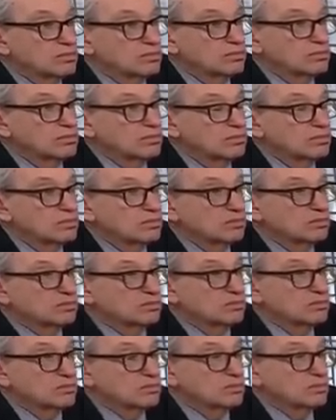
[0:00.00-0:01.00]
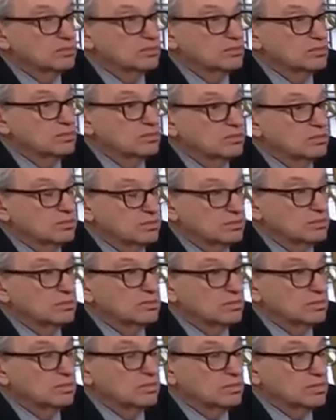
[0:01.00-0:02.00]

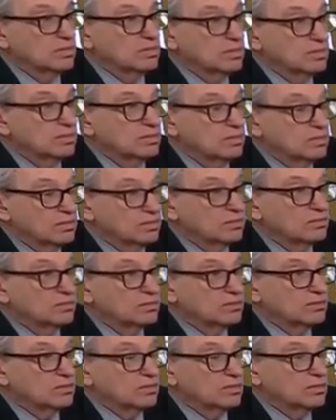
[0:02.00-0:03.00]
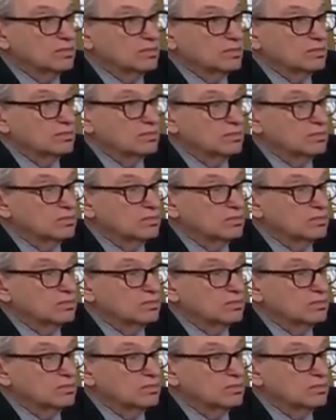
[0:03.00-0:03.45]
[no speech]